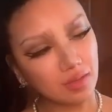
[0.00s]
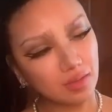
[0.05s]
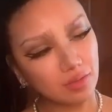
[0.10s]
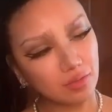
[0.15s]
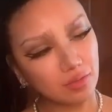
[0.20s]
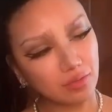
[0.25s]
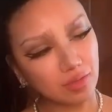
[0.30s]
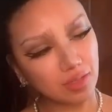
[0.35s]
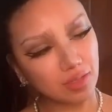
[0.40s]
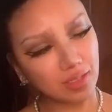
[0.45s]

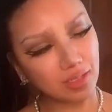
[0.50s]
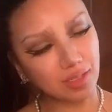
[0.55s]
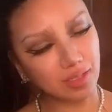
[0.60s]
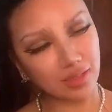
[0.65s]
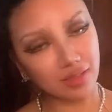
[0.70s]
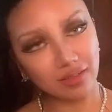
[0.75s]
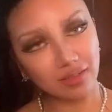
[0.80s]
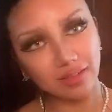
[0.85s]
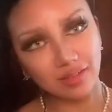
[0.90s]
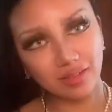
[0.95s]
Really,
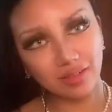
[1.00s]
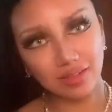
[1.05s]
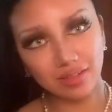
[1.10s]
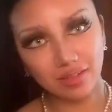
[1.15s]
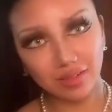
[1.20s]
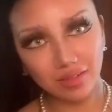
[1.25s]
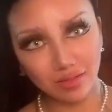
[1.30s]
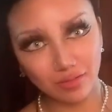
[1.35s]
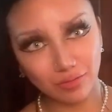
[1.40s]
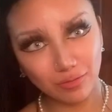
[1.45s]

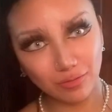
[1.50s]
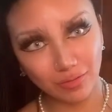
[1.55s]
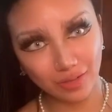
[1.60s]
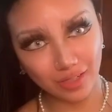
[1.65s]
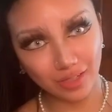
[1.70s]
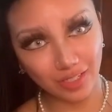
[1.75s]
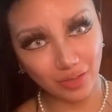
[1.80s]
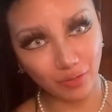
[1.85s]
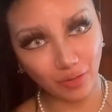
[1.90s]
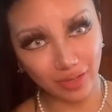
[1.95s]
really
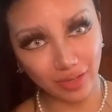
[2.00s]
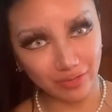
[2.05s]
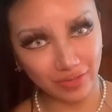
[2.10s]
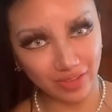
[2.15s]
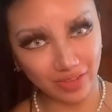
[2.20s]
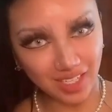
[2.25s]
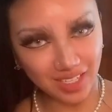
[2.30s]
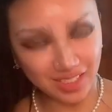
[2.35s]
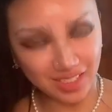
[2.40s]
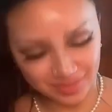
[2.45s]
great for
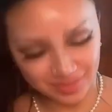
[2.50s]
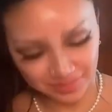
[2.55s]
that.